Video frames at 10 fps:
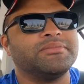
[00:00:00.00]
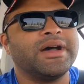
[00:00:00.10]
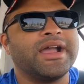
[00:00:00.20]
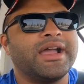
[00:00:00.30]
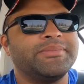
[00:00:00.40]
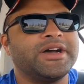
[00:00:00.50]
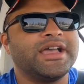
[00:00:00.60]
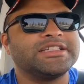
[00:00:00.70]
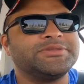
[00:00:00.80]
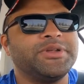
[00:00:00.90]

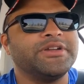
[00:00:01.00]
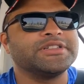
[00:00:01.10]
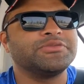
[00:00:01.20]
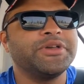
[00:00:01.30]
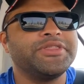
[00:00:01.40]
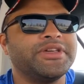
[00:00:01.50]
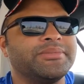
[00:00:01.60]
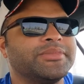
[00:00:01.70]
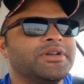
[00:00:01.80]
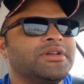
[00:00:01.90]
my experience with
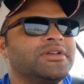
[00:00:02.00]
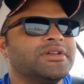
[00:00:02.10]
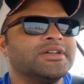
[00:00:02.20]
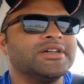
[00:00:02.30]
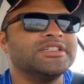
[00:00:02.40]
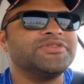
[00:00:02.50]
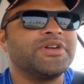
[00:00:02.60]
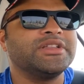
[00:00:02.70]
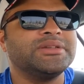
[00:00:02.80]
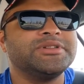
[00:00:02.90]
them is
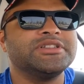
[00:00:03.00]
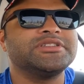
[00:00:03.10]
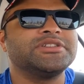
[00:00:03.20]
very limited.